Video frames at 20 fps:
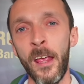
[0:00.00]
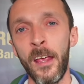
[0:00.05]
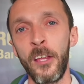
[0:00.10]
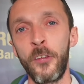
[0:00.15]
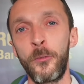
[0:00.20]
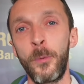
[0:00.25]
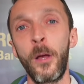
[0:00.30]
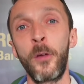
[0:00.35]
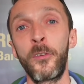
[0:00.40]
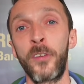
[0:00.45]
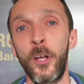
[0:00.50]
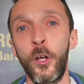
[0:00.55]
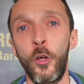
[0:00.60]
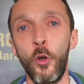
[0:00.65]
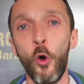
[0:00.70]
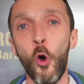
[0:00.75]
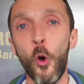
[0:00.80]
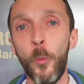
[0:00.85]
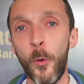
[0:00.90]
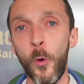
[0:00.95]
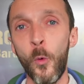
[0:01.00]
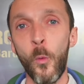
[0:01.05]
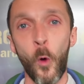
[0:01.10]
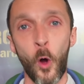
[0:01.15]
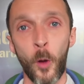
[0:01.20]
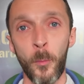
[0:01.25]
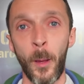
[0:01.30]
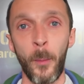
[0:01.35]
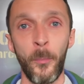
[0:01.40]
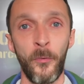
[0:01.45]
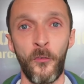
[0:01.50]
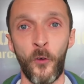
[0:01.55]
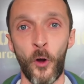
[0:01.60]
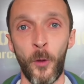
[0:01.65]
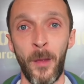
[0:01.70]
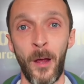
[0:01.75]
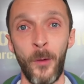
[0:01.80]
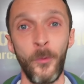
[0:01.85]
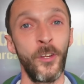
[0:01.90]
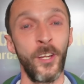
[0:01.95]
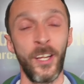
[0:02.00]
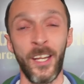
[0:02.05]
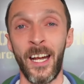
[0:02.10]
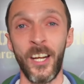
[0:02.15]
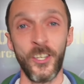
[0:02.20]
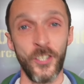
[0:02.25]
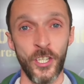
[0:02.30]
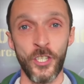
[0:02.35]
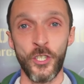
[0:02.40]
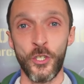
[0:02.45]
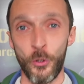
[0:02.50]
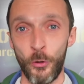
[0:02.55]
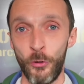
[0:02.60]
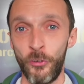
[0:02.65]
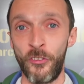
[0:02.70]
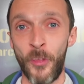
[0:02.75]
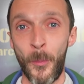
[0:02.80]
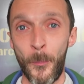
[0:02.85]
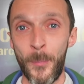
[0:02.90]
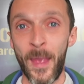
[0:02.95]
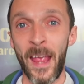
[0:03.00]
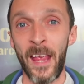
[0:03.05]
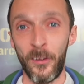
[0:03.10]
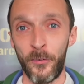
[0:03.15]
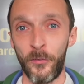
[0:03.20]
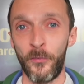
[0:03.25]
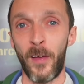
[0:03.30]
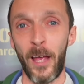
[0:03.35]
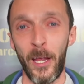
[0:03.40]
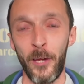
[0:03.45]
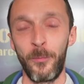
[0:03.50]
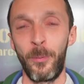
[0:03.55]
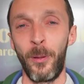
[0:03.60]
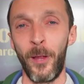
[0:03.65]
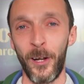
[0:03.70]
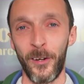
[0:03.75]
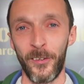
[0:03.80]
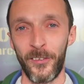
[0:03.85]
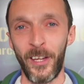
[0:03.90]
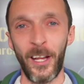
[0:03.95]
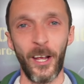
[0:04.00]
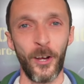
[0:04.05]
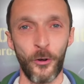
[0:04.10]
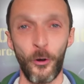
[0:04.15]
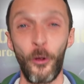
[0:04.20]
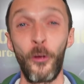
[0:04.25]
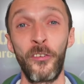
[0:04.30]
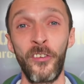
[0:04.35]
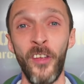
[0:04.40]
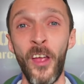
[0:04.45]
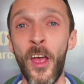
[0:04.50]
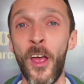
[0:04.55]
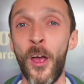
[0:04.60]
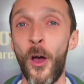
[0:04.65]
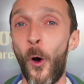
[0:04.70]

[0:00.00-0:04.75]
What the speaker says: as well as a global warm-up format where you can actually choose the best 5 players like across